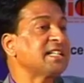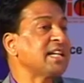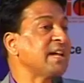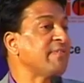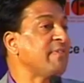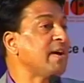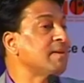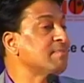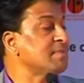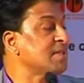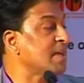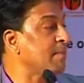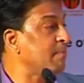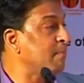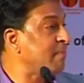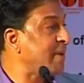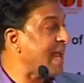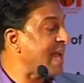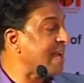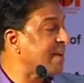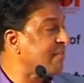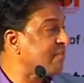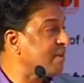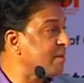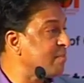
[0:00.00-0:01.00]
If I am
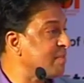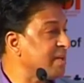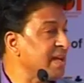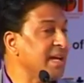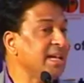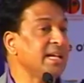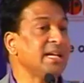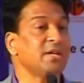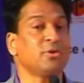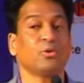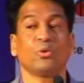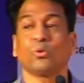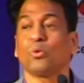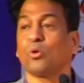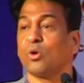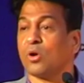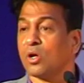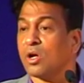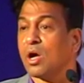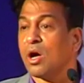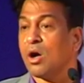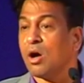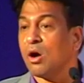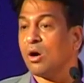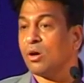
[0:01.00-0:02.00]
supplying from Delhi to
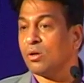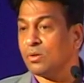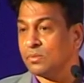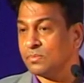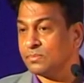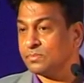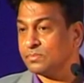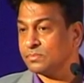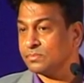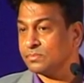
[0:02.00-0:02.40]
Gurgaon,